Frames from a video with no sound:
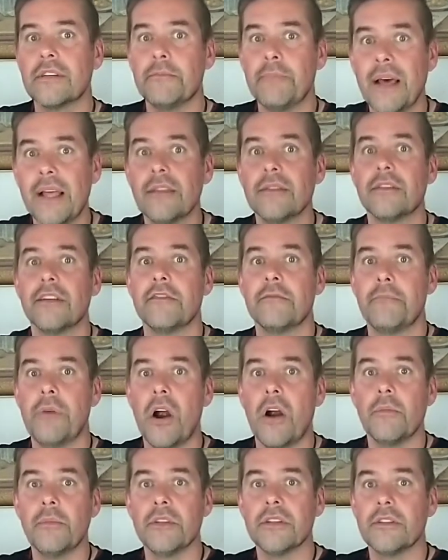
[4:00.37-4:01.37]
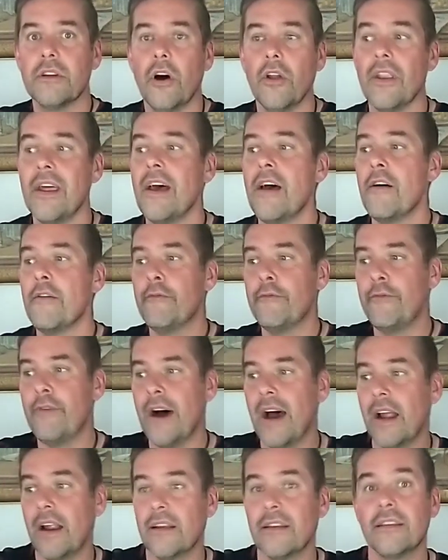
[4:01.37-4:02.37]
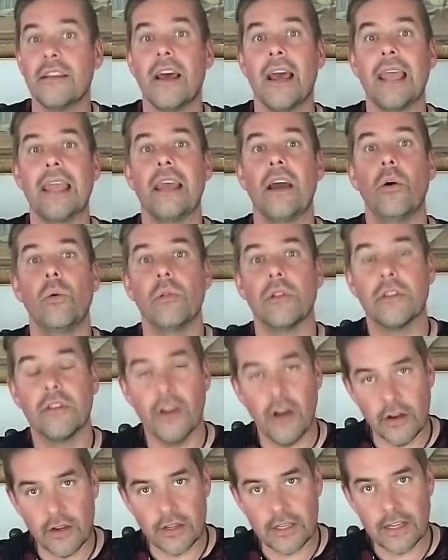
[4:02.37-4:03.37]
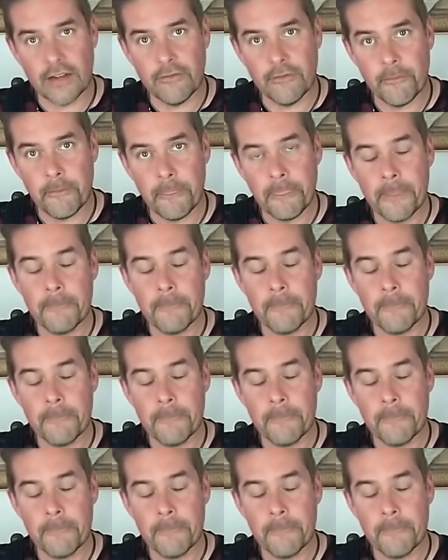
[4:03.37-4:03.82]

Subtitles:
expensive Parmesan. Find a alternative.